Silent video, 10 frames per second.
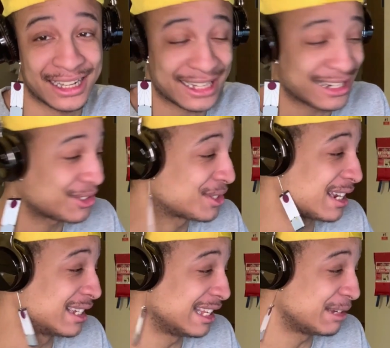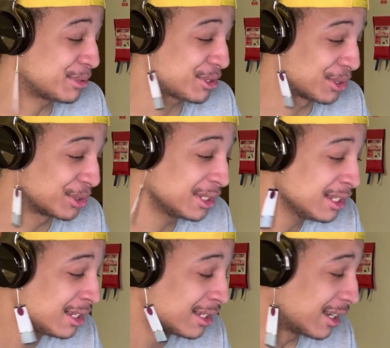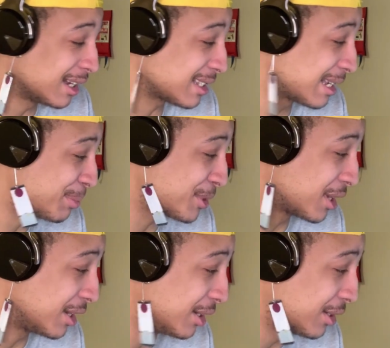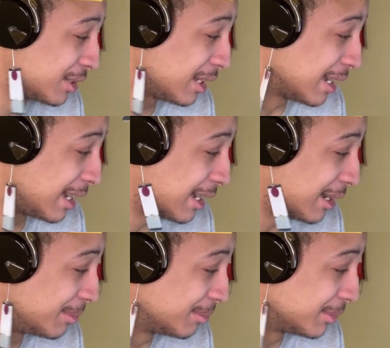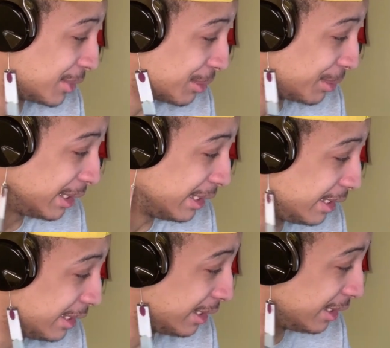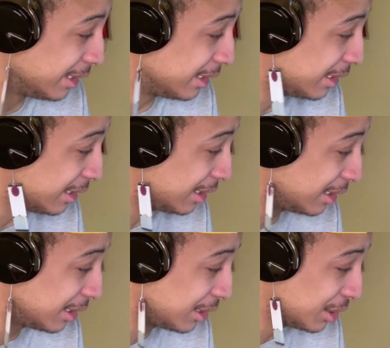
Attack on Titan episode. Last episode, we